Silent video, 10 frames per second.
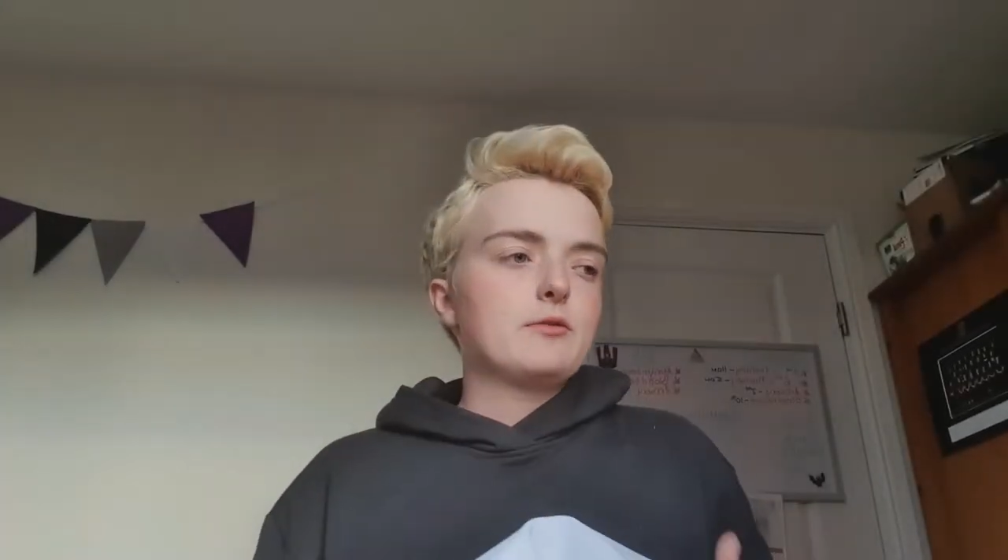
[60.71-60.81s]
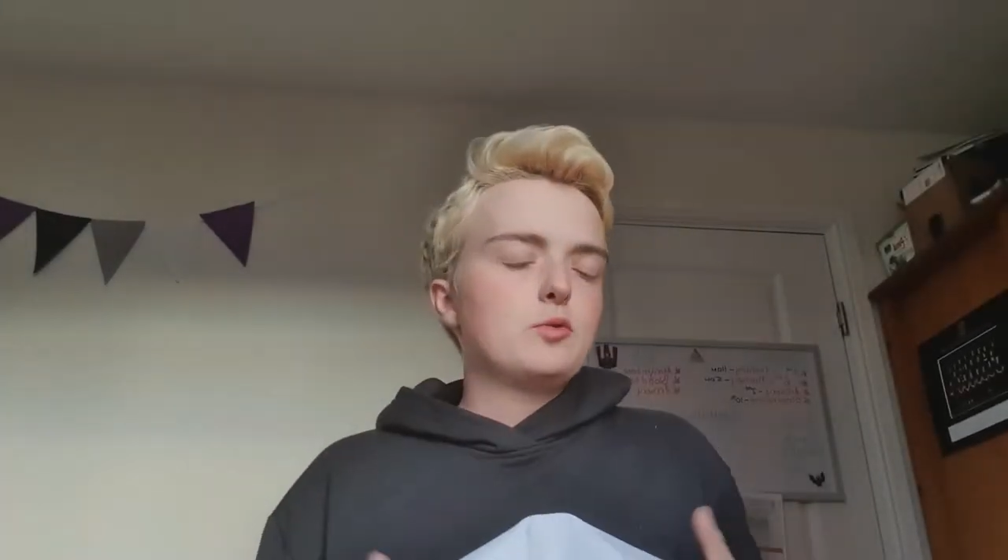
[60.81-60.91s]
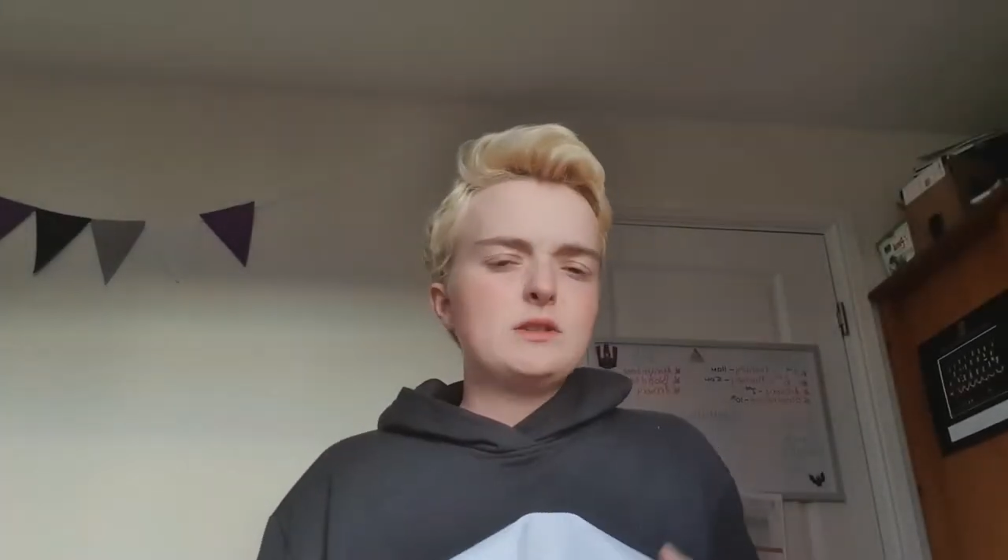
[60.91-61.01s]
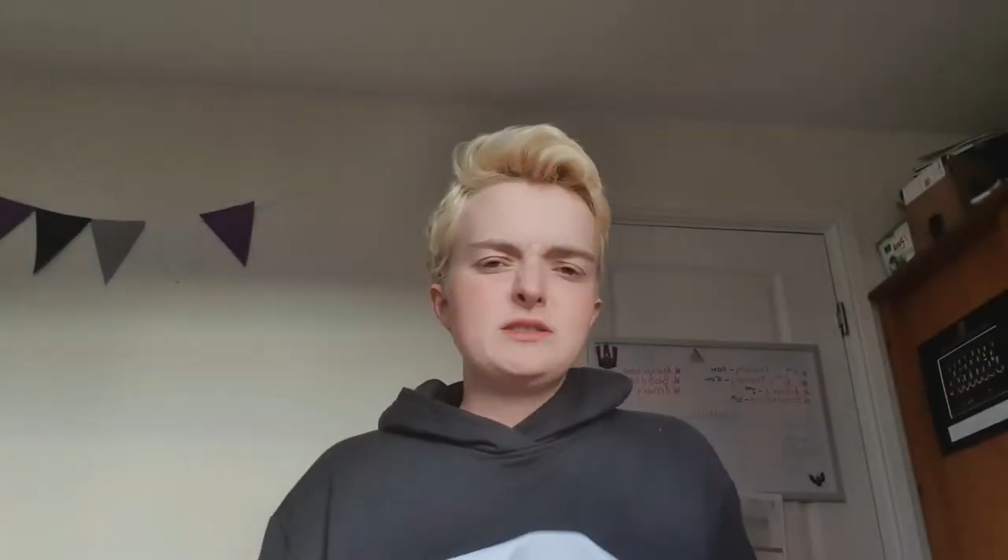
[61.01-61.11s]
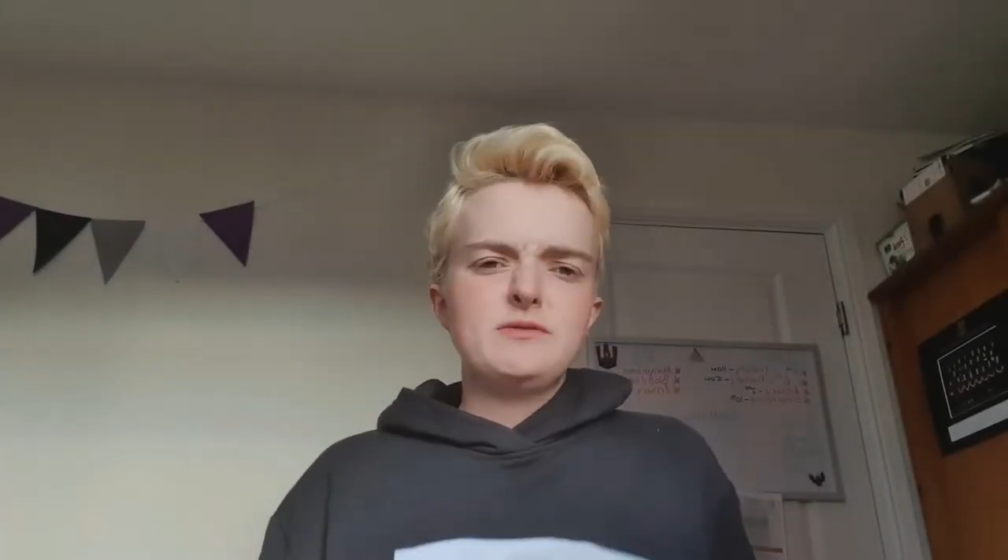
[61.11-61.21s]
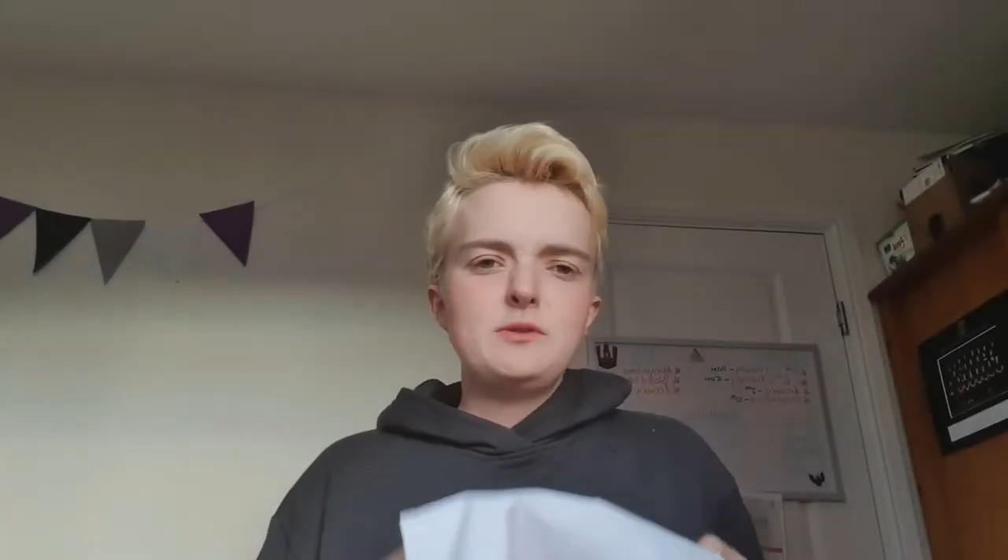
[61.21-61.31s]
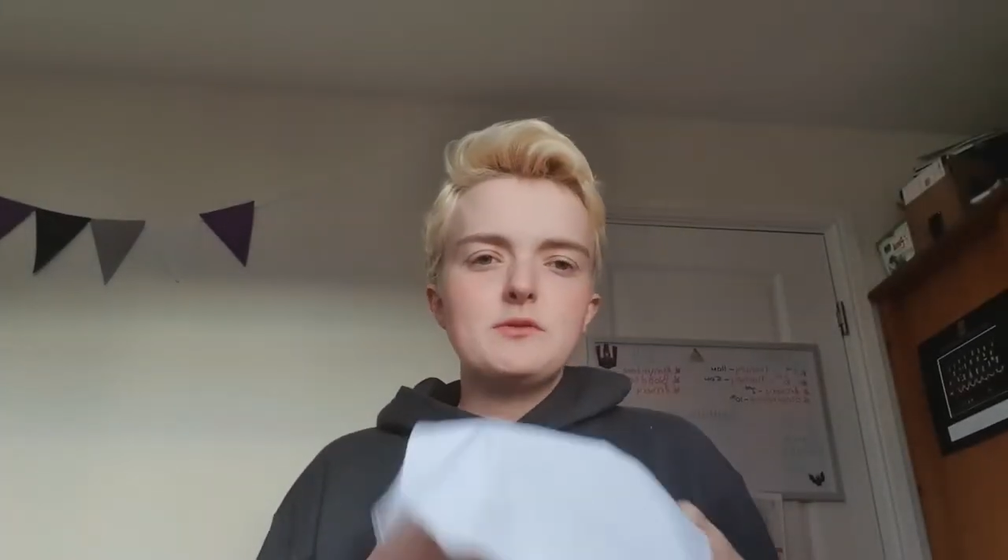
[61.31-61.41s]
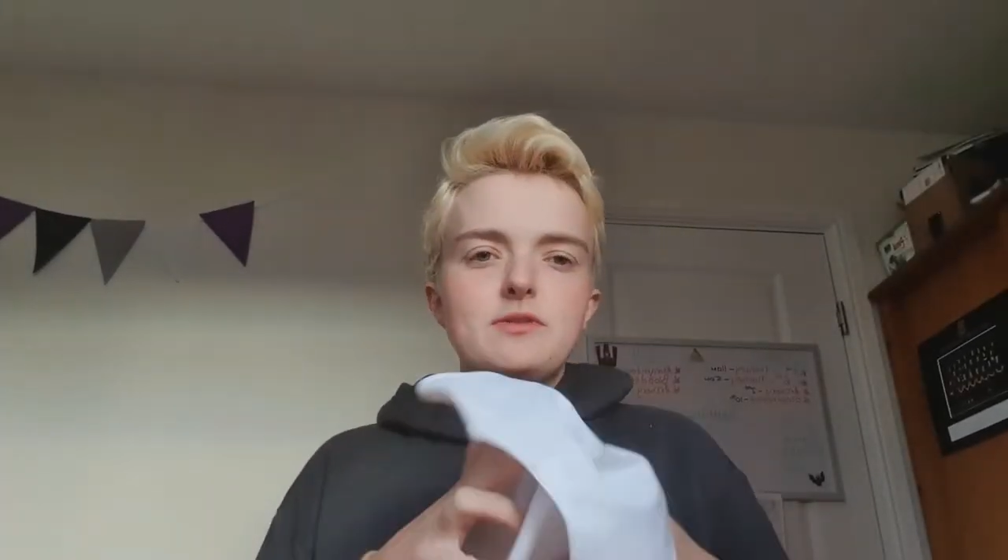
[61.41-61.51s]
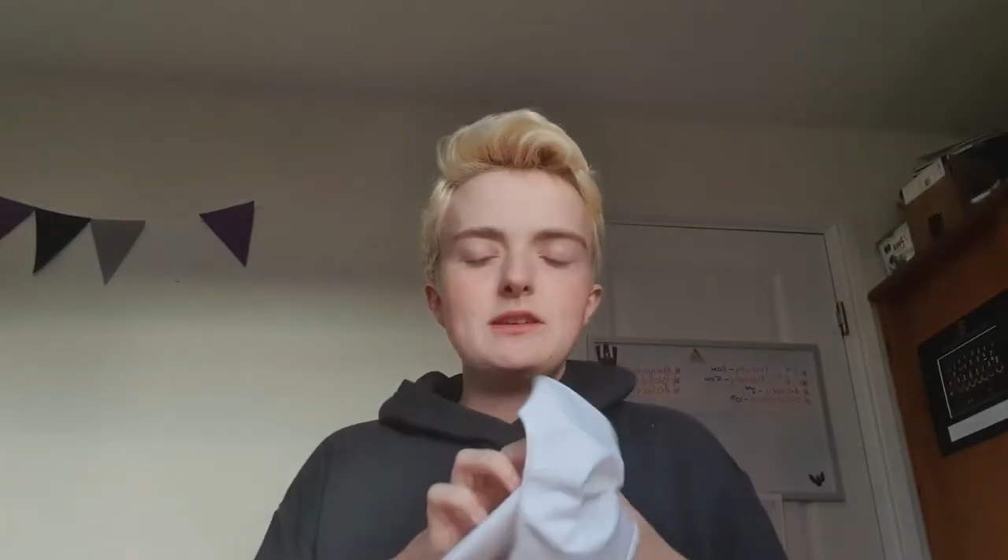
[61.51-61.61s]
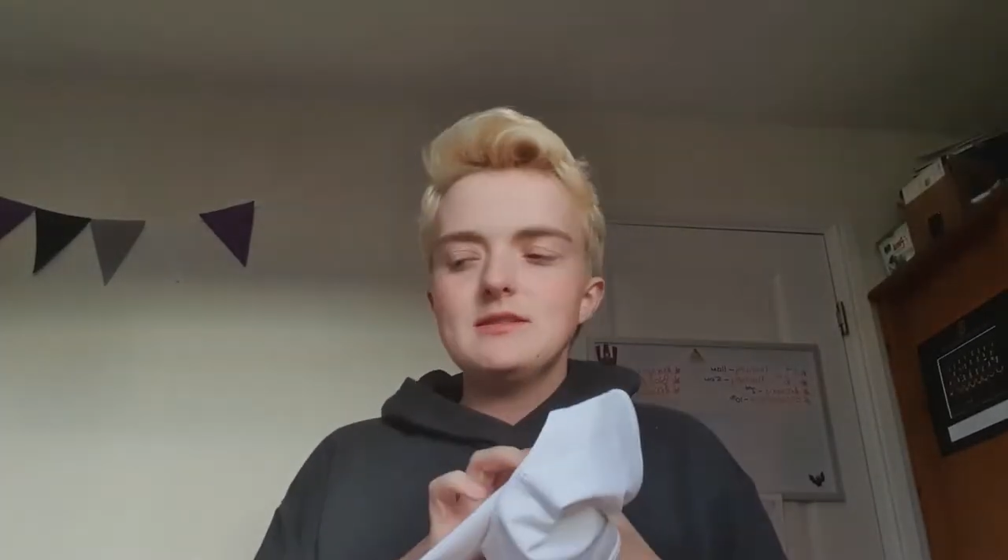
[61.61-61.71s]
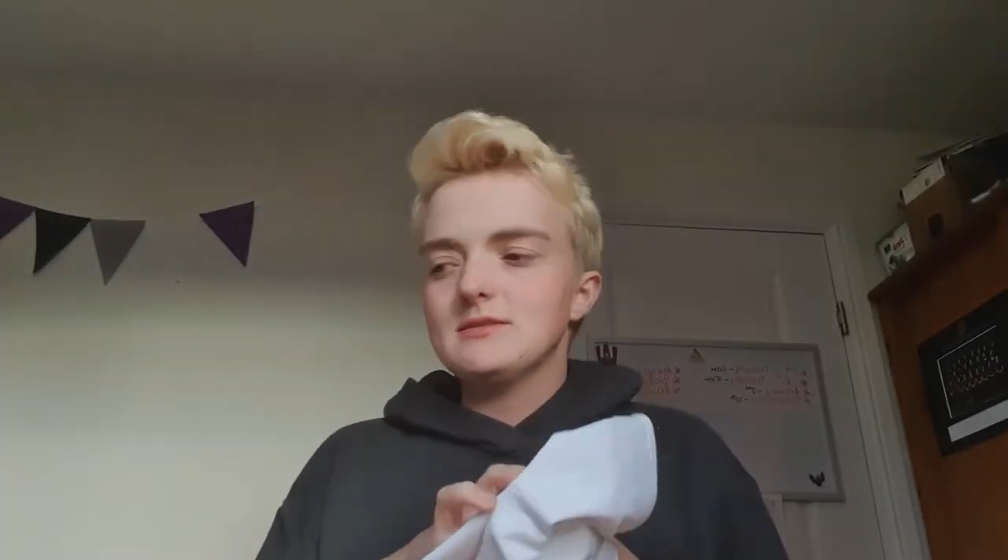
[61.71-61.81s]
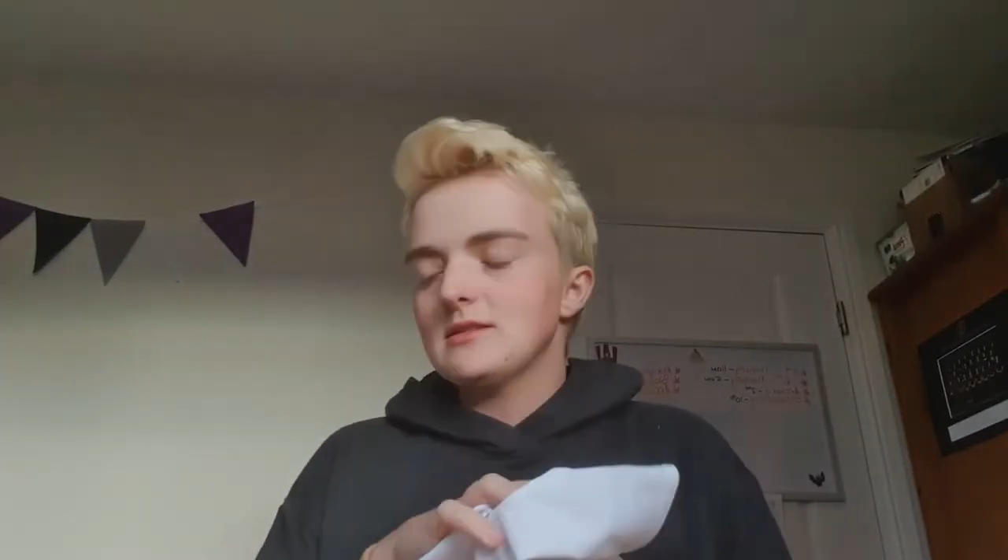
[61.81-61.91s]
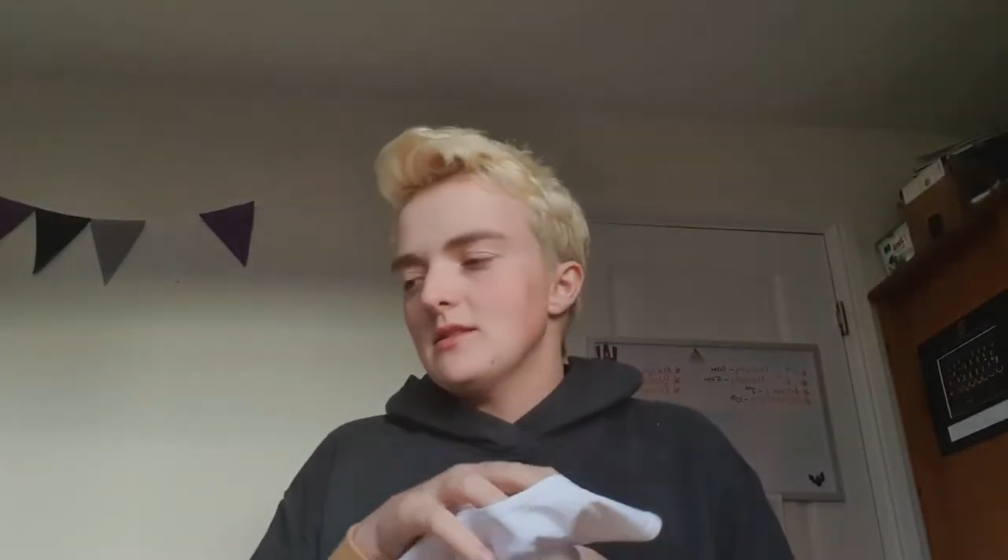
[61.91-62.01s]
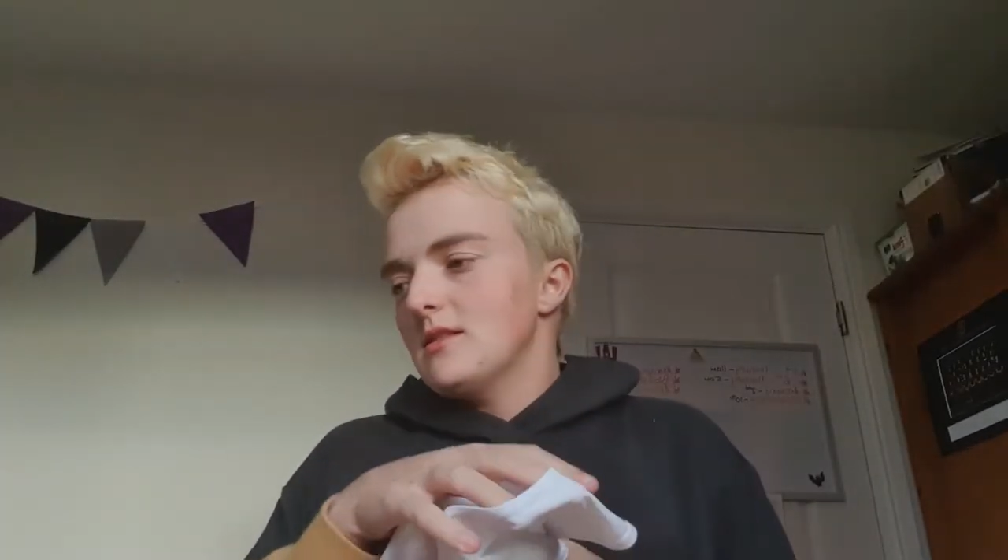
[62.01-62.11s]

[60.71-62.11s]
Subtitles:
quite a few of these